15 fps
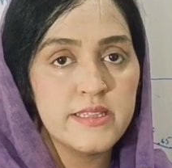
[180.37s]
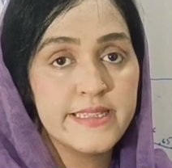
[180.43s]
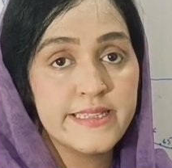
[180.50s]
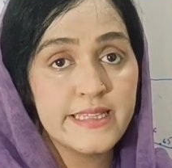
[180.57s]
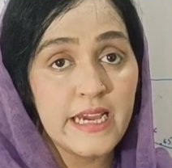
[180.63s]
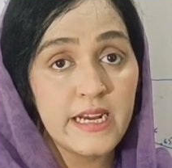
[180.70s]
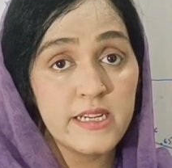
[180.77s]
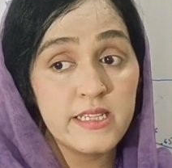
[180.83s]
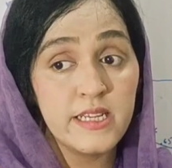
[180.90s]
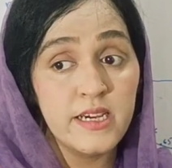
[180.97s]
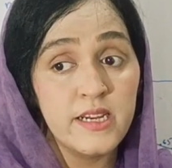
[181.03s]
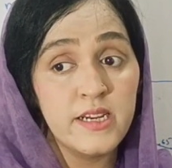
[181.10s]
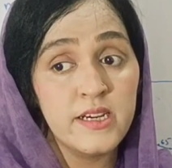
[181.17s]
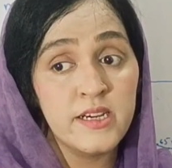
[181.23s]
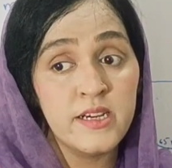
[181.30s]
that
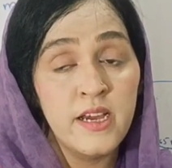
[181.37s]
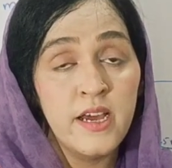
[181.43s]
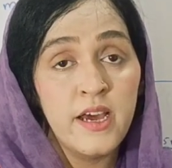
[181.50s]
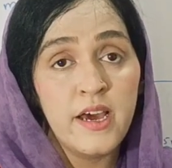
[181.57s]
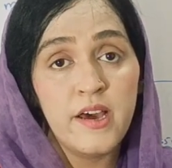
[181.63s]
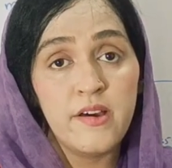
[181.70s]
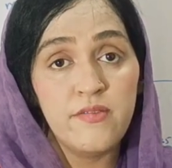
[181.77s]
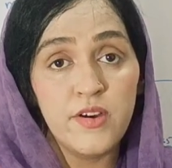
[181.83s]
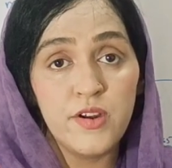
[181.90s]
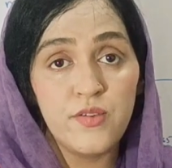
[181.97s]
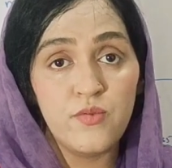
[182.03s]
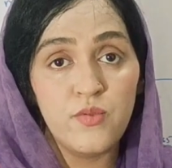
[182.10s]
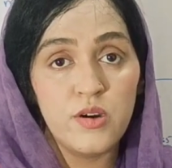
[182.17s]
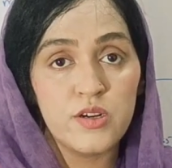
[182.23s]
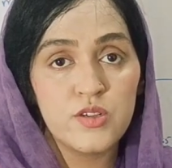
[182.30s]
theory
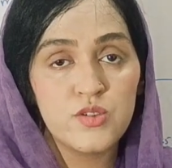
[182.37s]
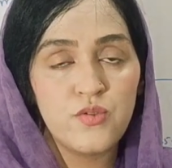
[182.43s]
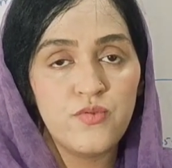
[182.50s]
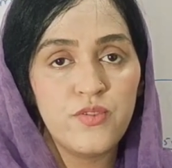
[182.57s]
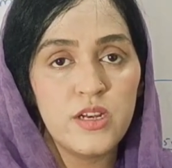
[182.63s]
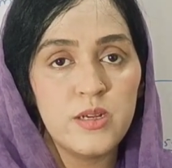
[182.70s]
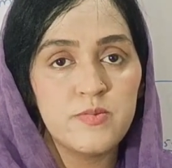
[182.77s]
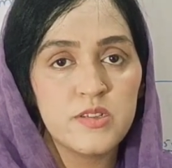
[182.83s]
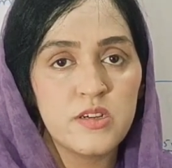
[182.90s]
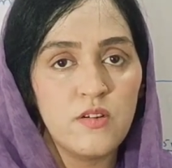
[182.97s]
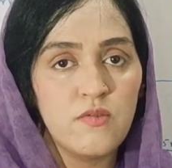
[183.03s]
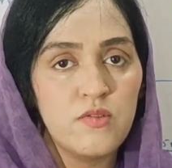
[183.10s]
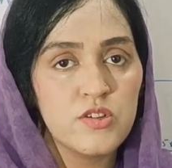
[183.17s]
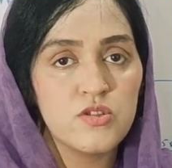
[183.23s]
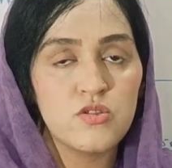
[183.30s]
haven't worked. So
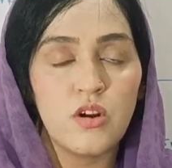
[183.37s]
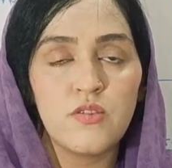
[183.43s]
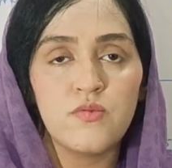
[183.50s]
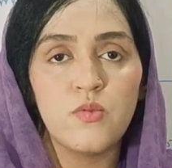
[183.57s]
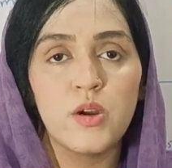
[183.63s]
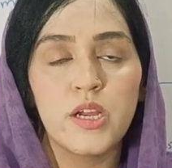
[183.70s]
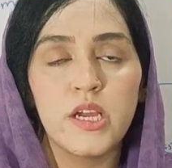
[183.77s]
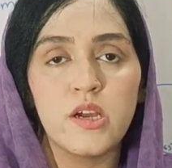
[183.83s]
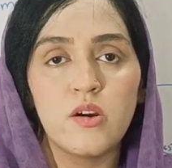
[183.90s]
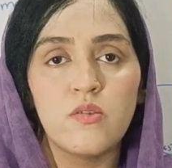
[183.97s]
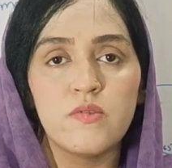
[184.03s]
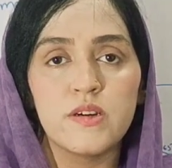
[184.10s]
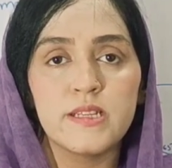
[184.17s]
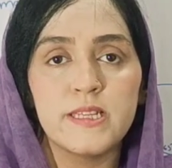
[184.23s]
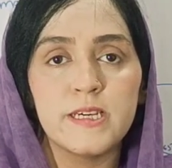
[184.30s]
phillipscurve was not working
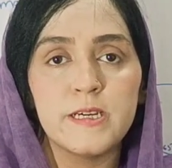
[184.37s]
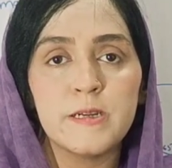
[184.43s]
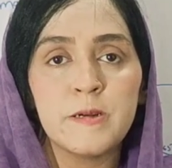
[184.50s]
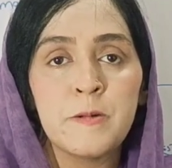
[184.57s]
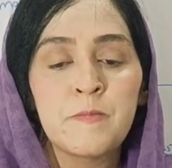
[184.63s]
over there.